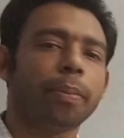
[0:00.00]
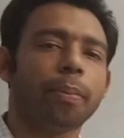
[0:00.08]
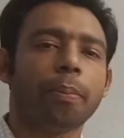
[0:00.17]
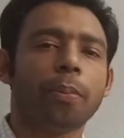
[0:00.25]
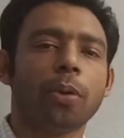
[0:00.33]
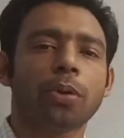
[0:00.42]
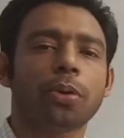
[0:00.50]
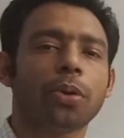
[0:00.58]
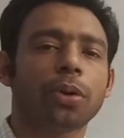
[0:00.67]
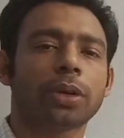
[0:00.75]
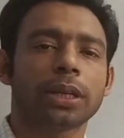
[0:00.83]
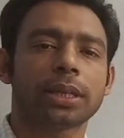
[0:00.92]

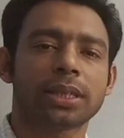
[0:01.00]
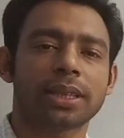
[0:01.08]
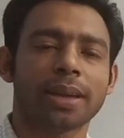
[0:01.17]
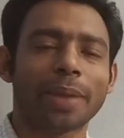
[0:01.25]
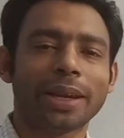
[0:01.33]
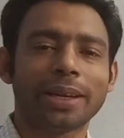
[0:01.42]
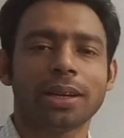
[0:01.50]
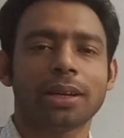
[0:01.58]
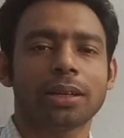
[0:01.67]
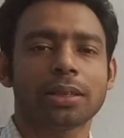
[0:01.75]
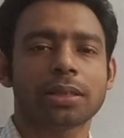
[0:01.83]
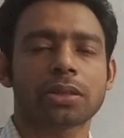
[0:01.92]
monocot stem,
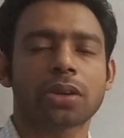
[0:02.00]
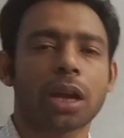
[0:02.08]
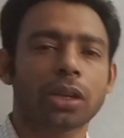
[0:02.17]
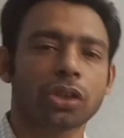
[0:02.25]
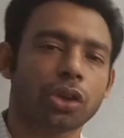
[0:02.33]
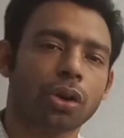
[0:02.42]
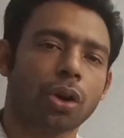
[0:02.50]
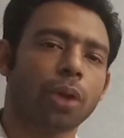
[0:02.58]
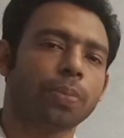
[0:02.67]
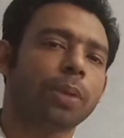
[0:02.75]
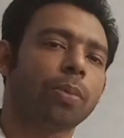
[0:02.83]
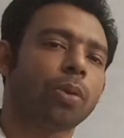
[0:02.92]
internal structure
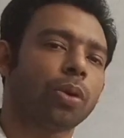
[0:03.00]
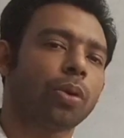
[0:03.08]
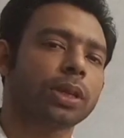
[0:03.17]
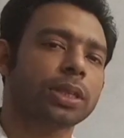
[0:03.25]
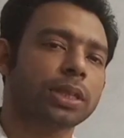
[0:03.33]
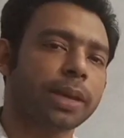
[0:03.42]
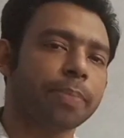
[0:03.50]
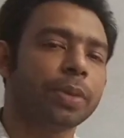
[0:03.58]
of the monocot stem.